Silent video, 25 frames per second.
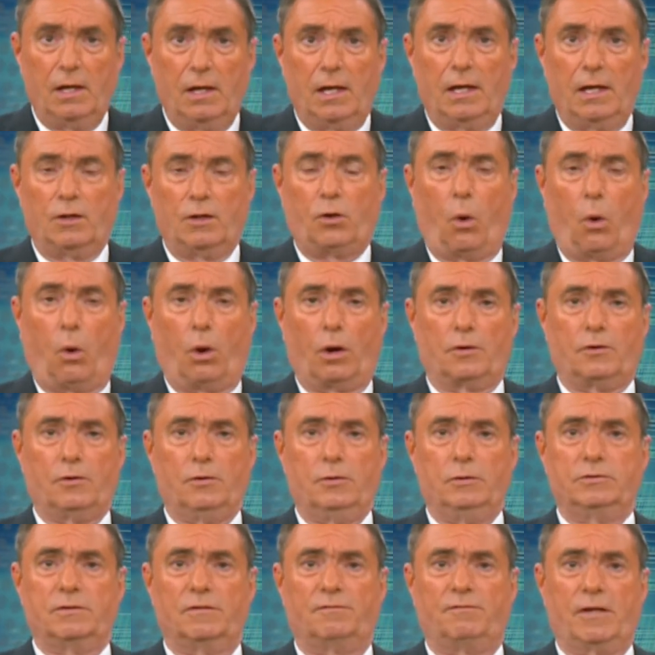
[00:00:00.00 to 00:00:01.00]
In court
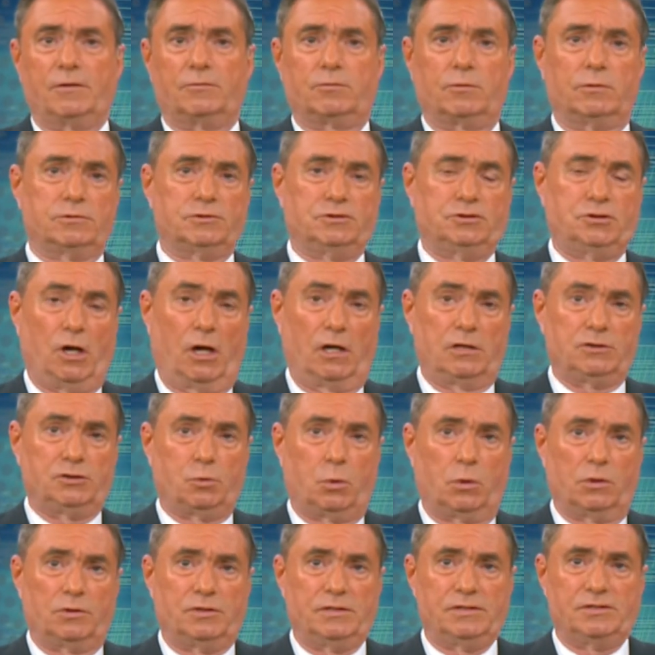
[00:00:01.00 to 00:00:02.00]
news, a federal judge
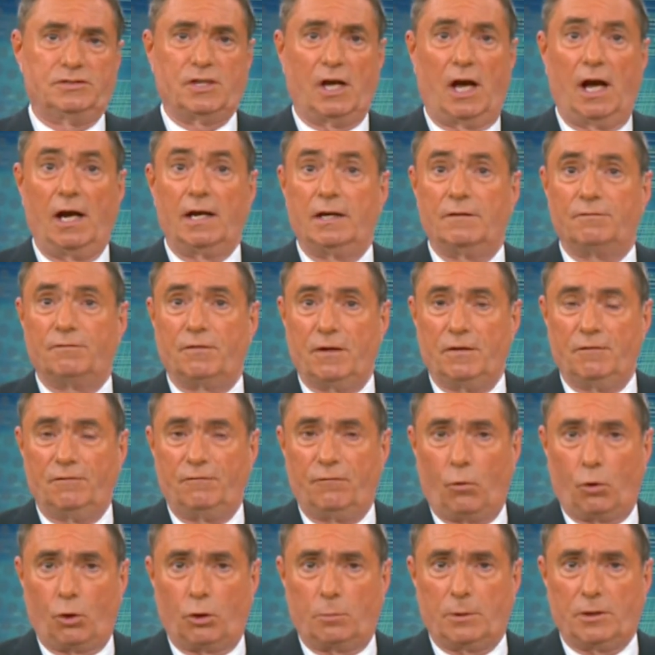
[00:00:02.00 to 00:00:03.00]
will decide if a
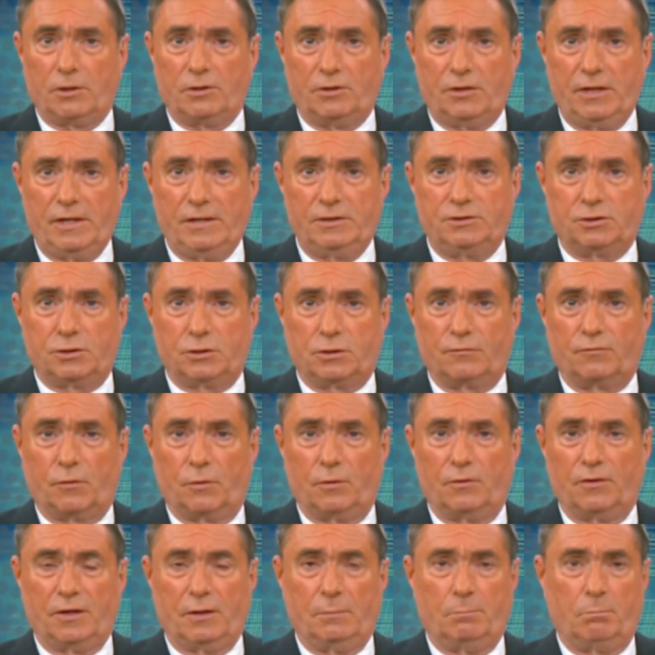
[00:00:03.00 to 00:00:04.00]
former teacher
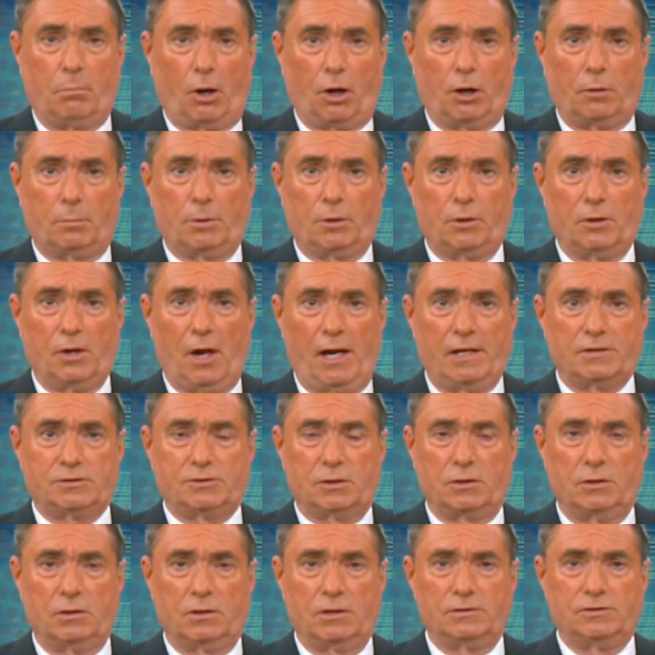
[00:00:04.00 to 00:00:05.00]
for the Barber
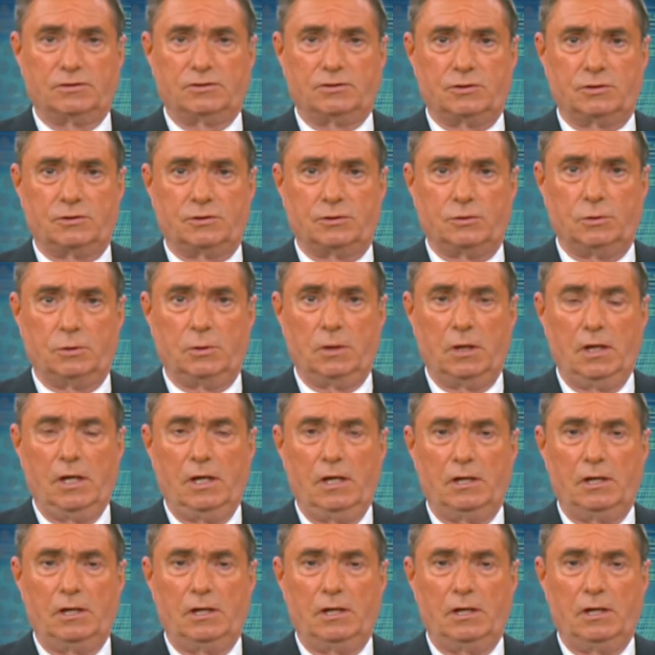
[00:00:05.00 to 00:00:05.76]
National Institute